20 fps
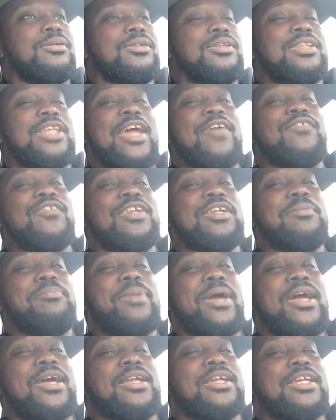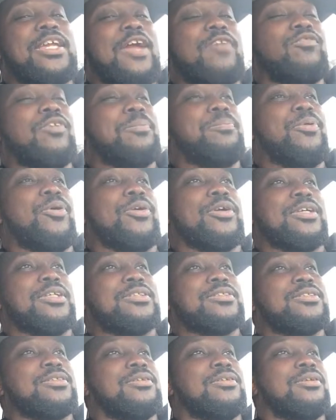Definitely better than Kendrick
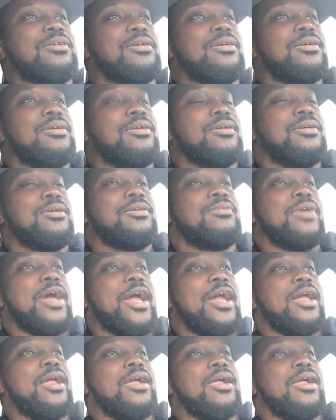Perkins, right?